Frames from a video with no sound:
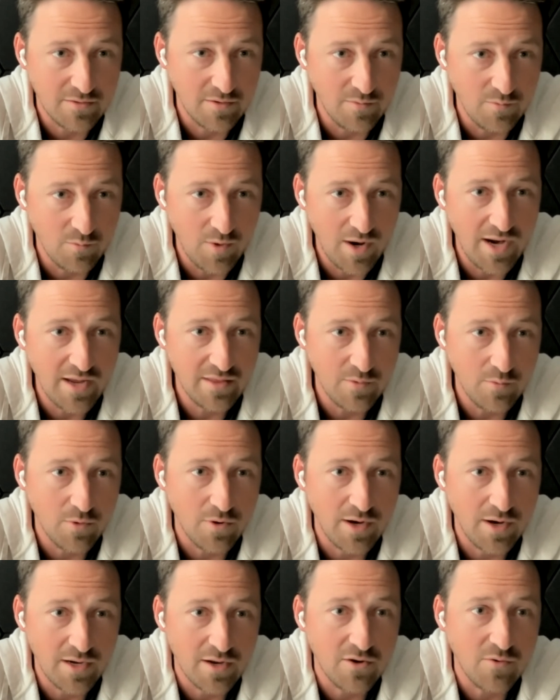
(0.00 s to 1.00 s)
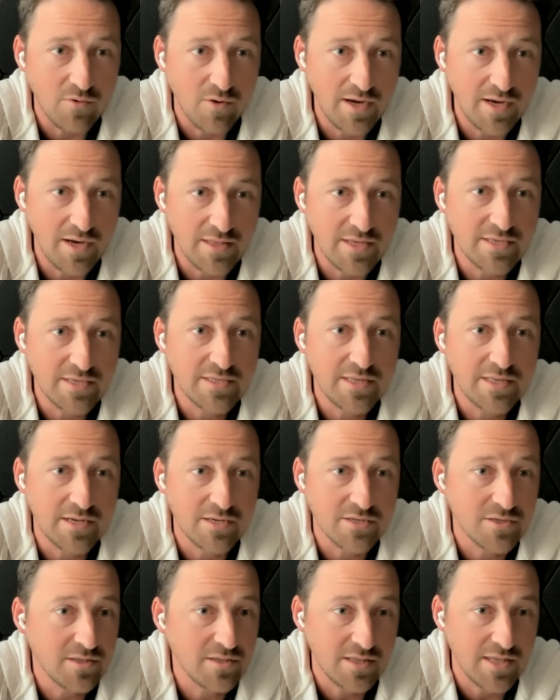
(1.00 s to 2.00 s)
way that we're integrating these
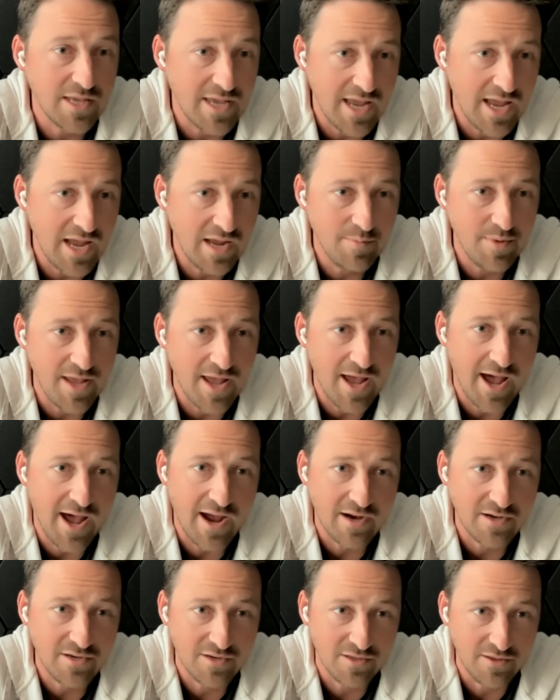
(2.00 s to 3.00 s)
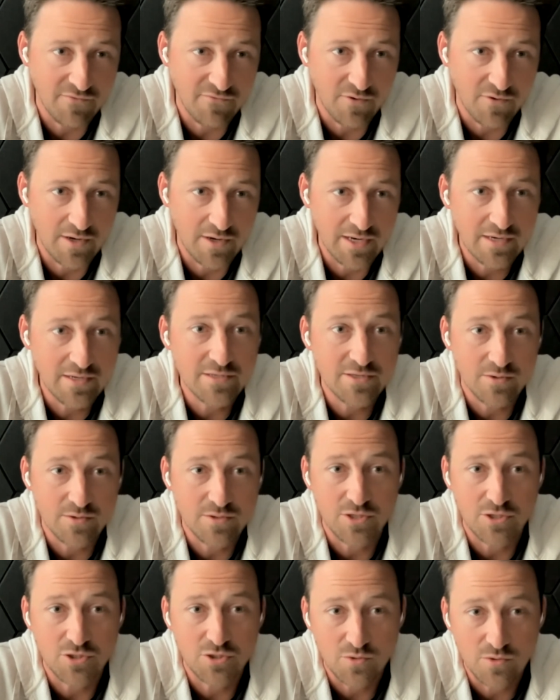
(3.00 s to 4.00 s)
things so that they can't be hacked on the front end. So
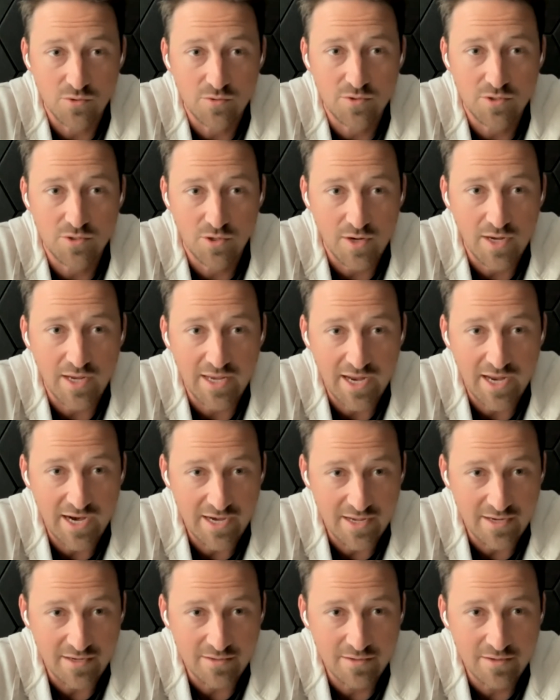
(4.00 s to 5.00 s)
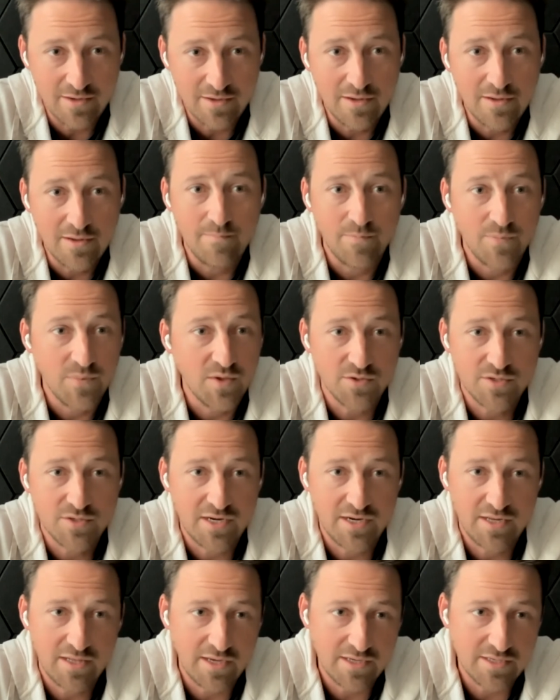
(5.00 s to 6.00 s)
it's a true token gating. Those
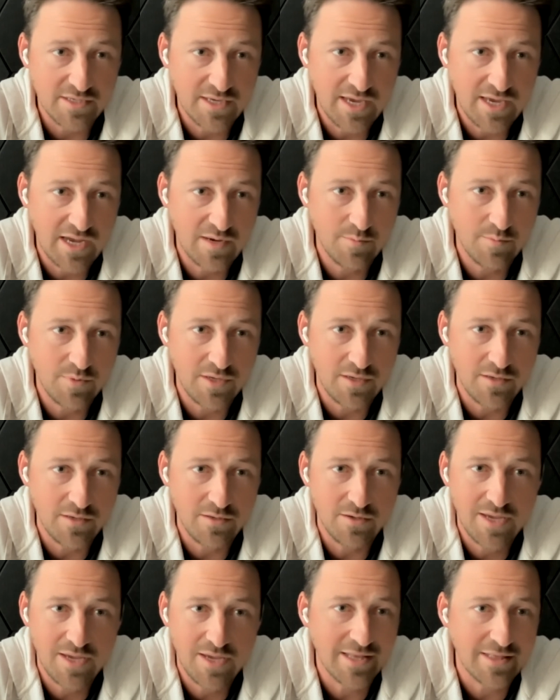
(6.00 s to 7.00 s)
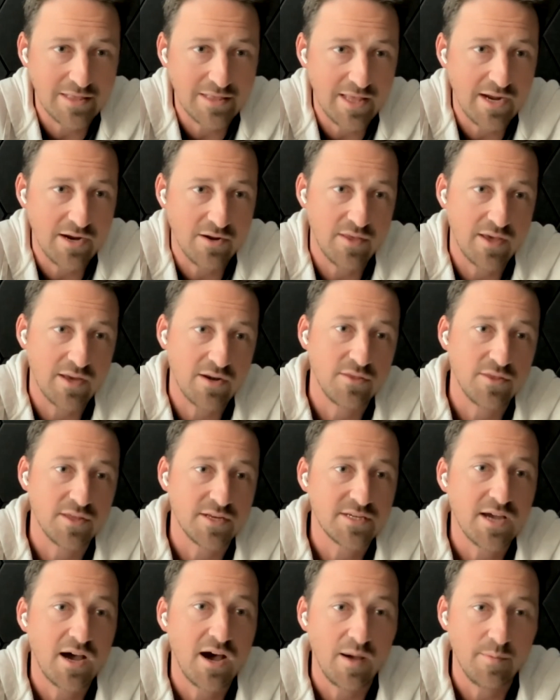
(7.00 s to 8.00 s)
kind of things you can't layer that on the
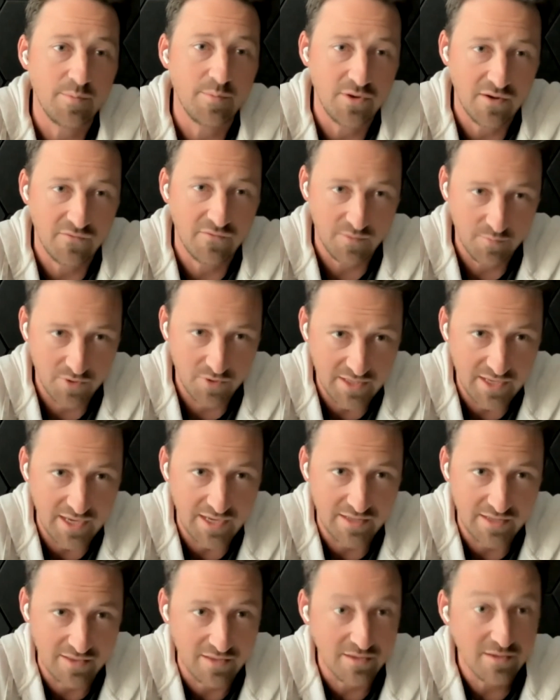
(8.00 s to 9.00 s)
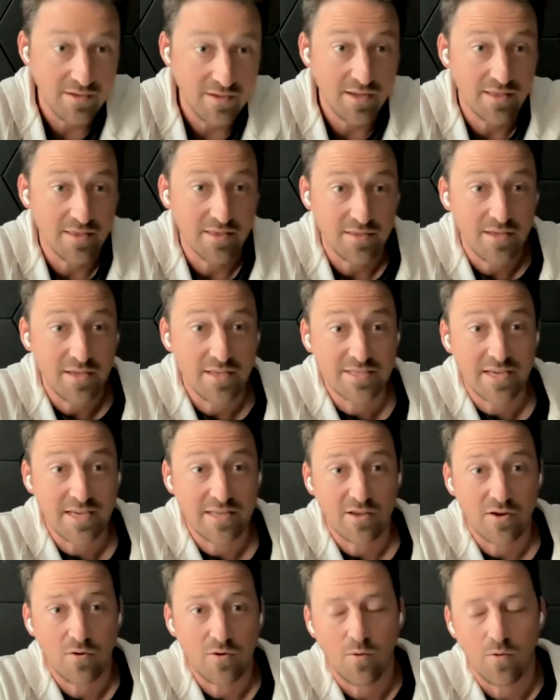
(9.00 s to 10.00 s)
top. You have to put that
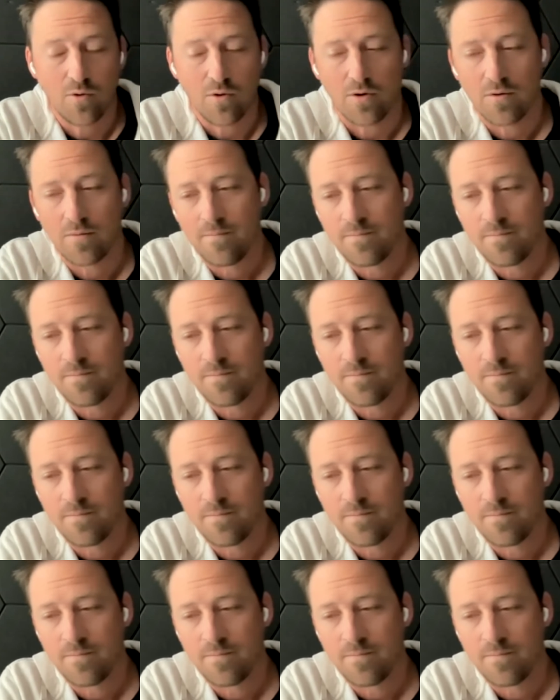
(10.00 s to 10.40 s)
inside the core.